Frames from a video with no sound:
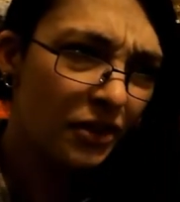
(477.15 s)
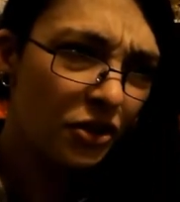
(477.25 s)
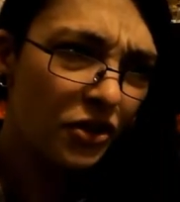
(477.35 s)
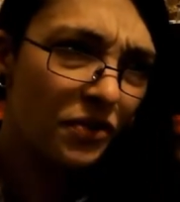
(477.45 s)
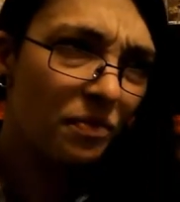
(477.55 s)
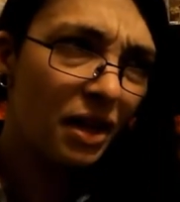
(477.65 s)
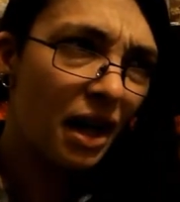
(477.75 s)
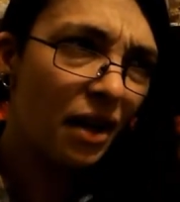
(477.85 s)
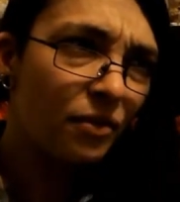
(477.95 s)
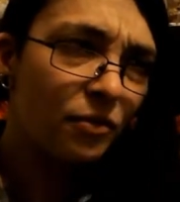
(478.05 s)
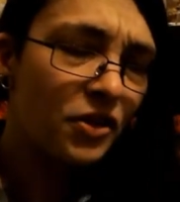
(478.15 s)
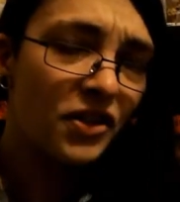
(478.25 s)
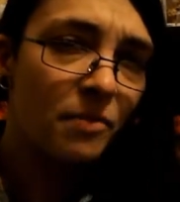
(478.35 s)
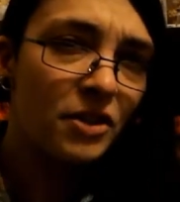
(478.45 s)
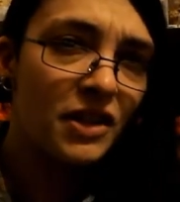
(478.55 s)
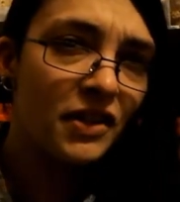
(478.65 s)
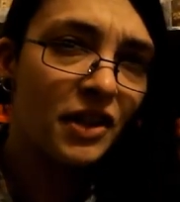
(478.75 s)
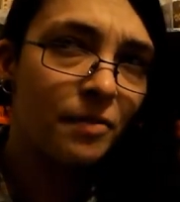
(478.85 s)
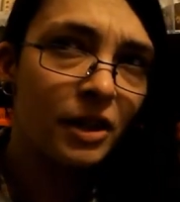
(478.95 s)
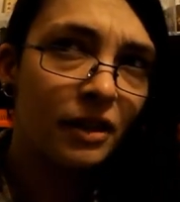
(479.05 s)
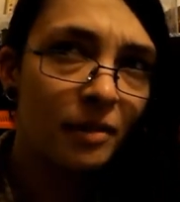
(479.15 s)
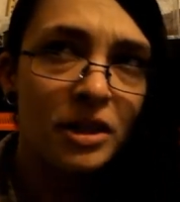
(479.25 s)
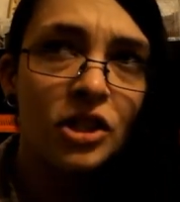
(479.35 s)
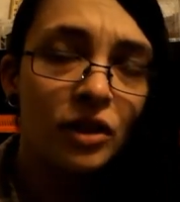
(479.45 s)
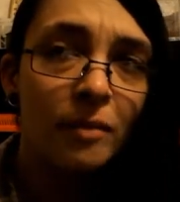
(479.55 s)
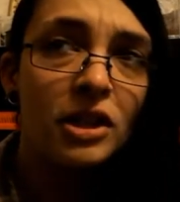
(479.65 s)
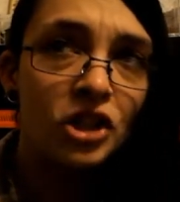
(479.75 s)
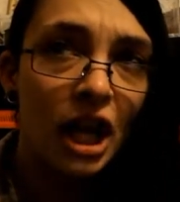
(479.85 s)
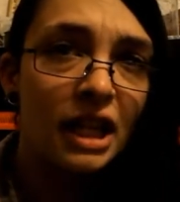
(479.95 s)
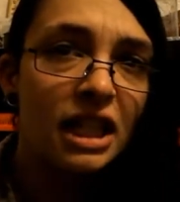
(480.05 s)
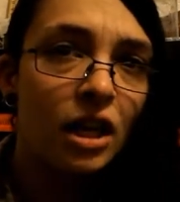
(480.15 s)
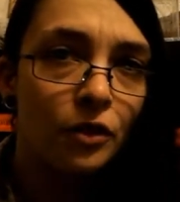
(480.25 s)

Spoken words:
just for some reason, I'm like, let me check the